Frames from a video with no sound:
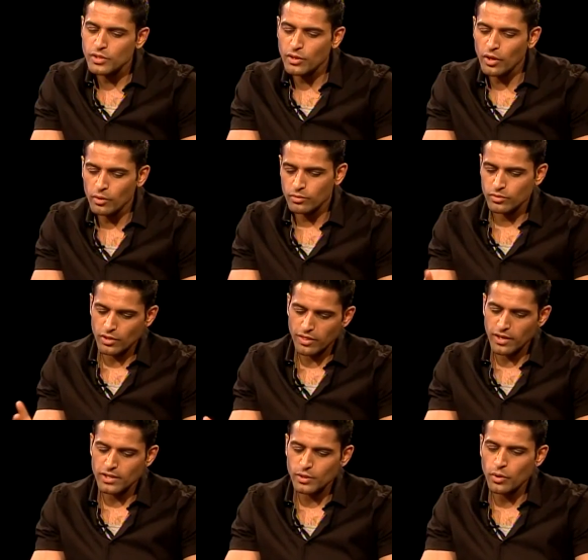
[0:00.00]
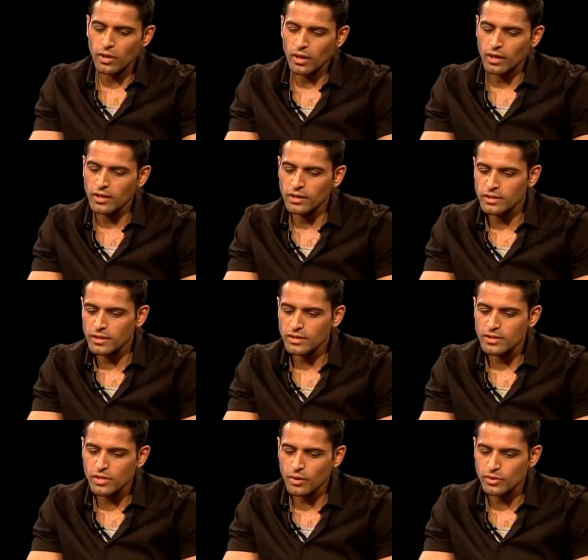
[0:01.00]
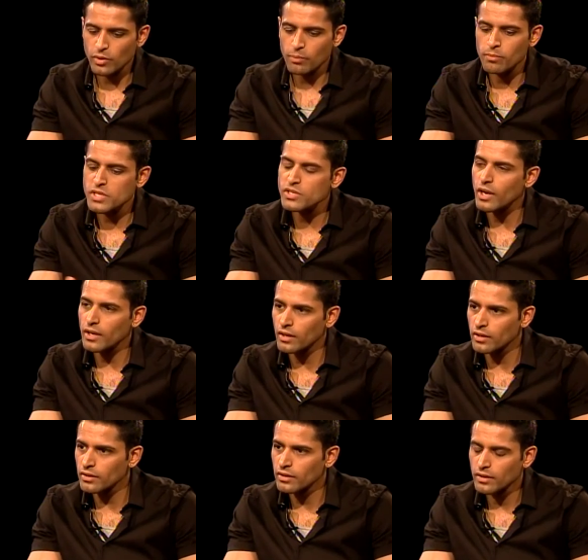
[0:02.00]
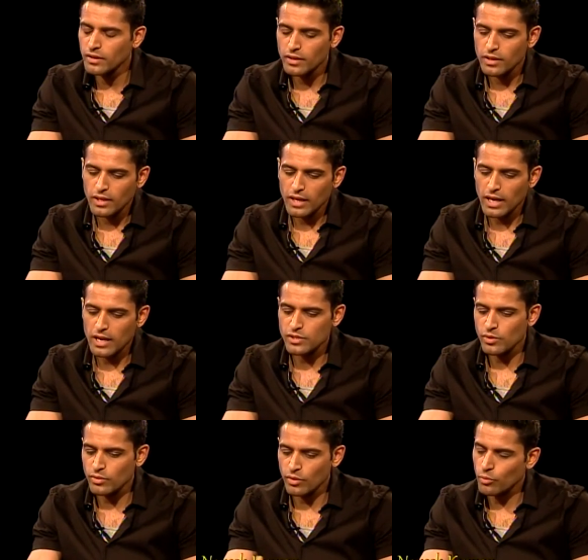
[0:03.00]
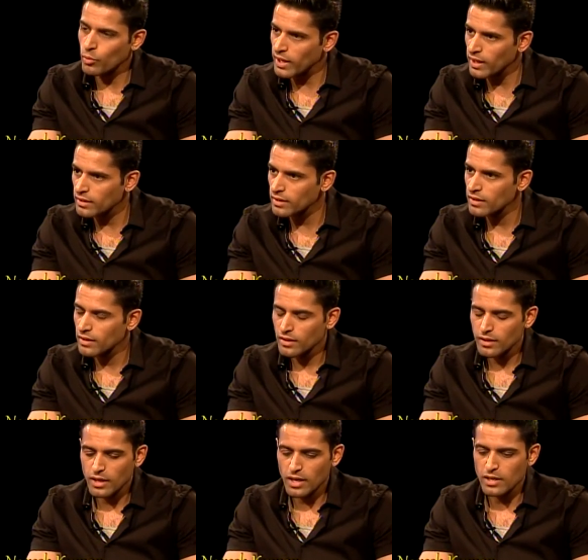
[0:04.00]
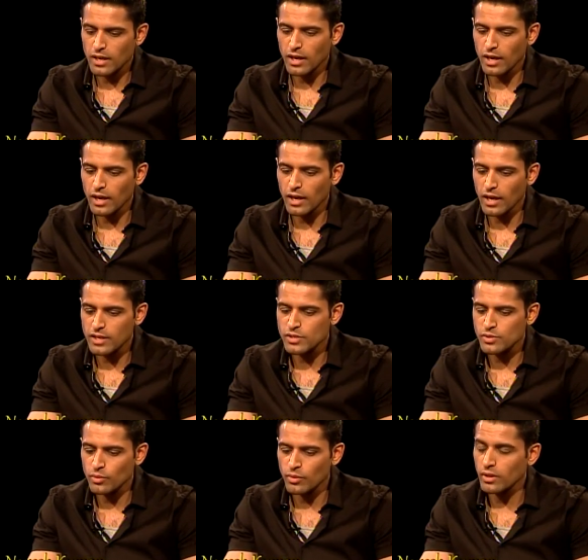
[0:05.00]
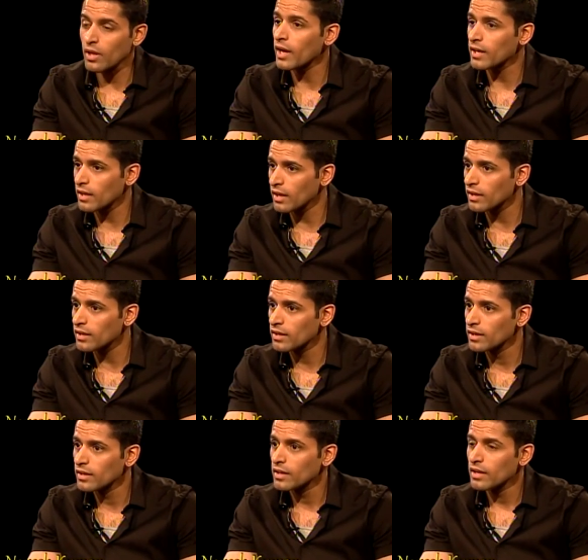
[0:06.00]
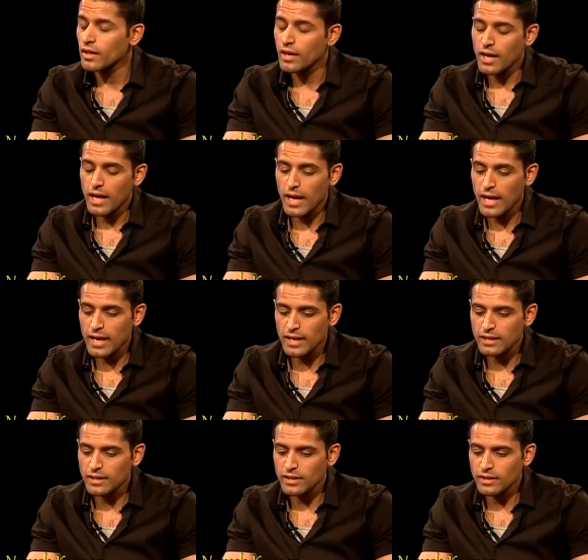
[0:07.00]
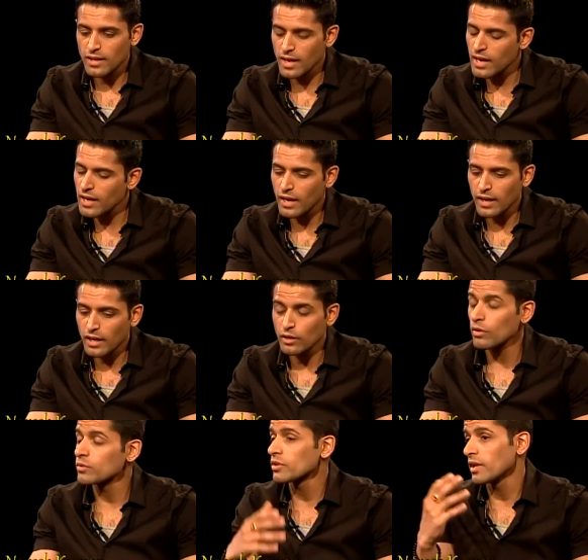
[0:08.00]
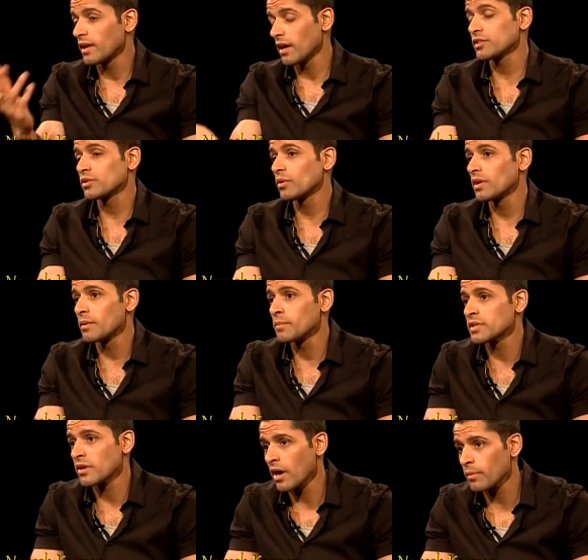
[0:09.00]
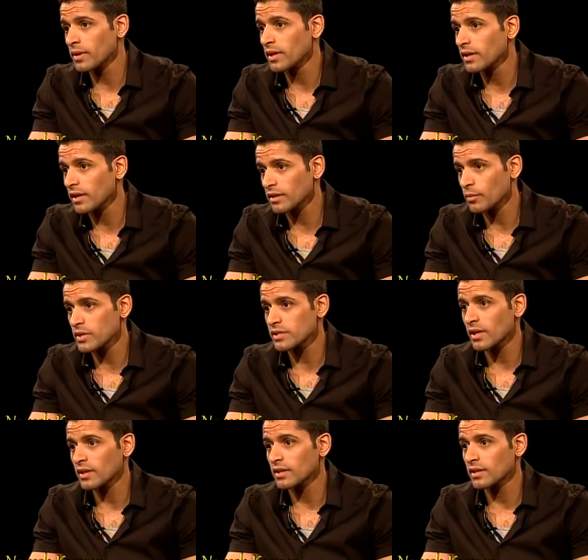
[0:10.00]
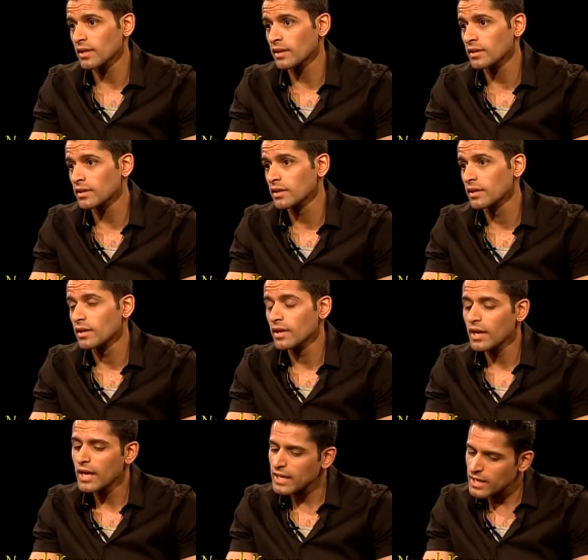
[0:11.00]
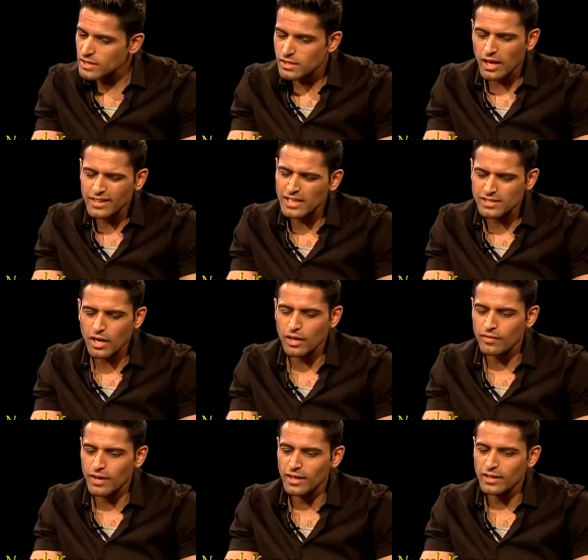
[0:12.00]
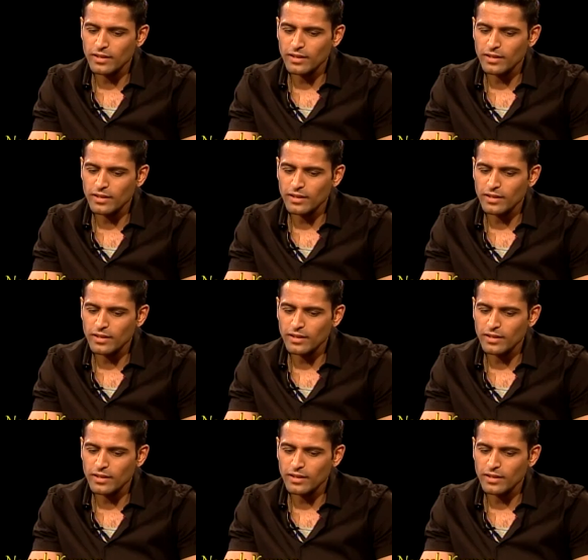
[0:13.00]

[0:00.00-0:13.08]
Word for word: to go to theater quite a lot in London. So I saw Miss Saigon. Uh -huh. I saw The Wicked. The Wicked. I, I, I saw Lion King. Uh huh. And uh, yeah, I also I saw Les Miserables at the West End in London. Uh-huh, uh-huh. Yes, I, that's kind of a